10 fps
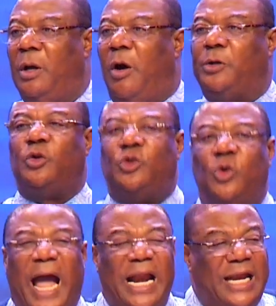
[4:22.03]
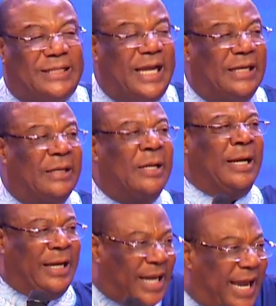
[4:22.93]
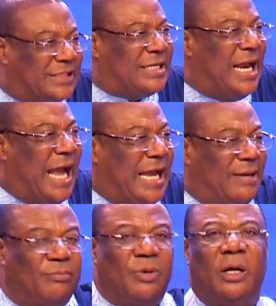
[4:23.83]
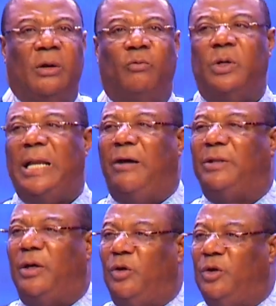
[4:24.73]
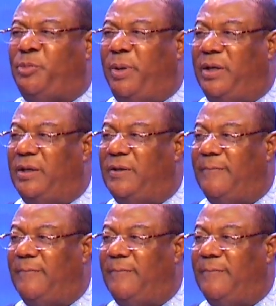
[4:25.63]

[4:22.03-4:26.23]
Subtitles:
or to do anything in his name without the Holy Spirit.